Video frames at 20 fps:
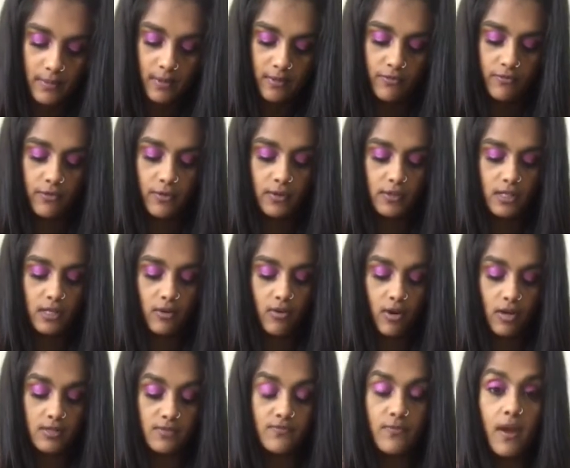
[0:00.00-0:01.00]
Fold it
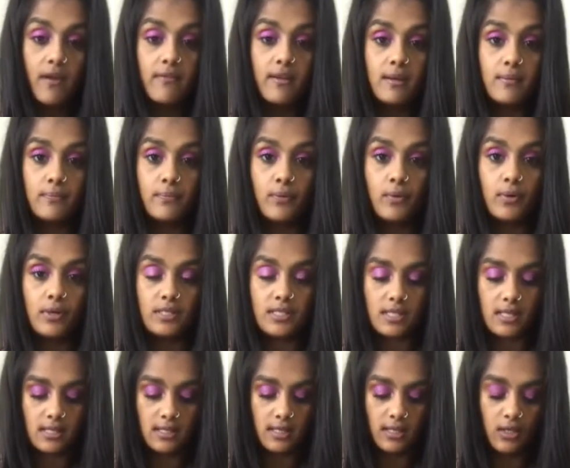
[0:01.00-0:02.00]
across. Very
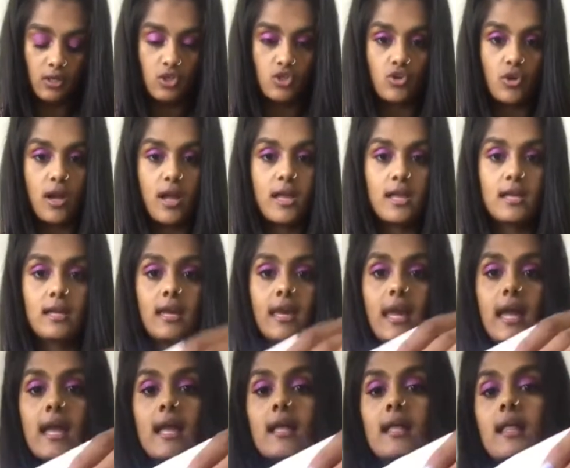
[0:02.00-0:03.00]
important that you try and
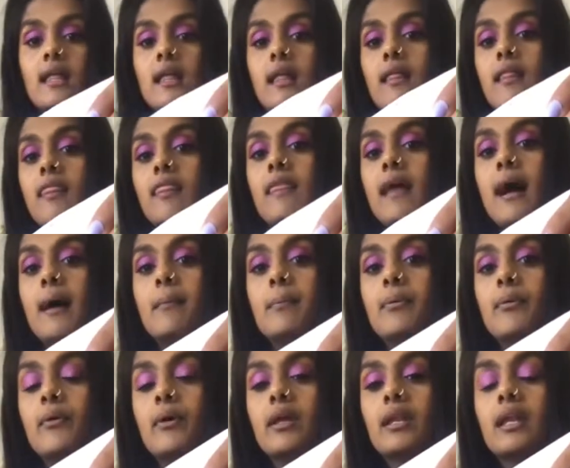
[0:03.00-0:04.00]
get that
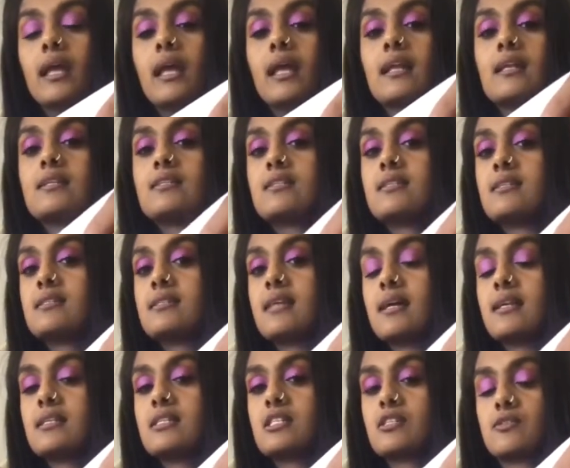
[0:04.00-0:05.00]
point into the
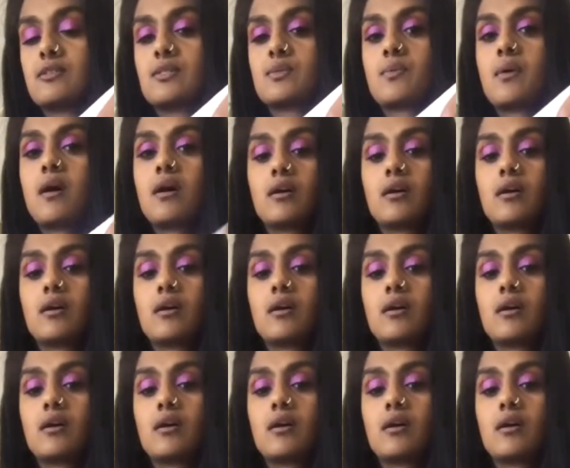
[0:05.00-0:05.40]
center as well,